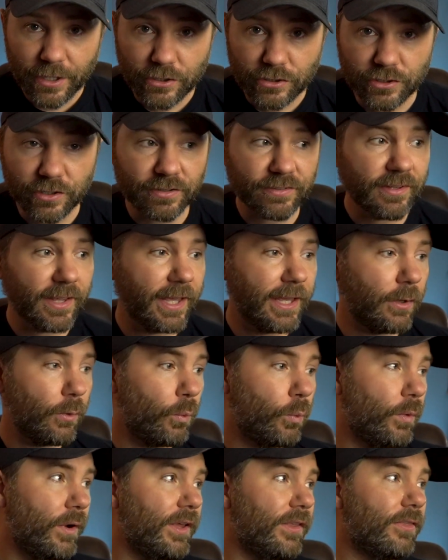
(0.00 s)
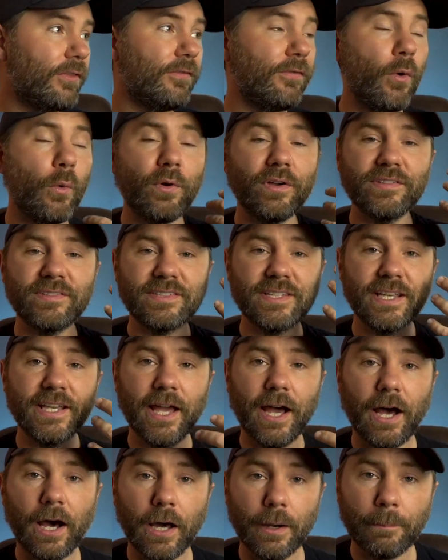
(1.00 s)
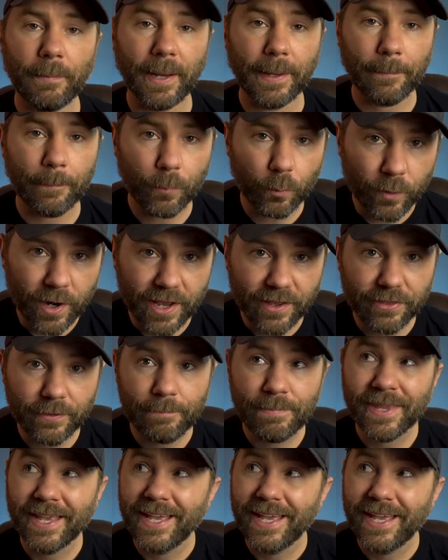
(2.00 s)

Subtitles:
just like with focusing on my breath,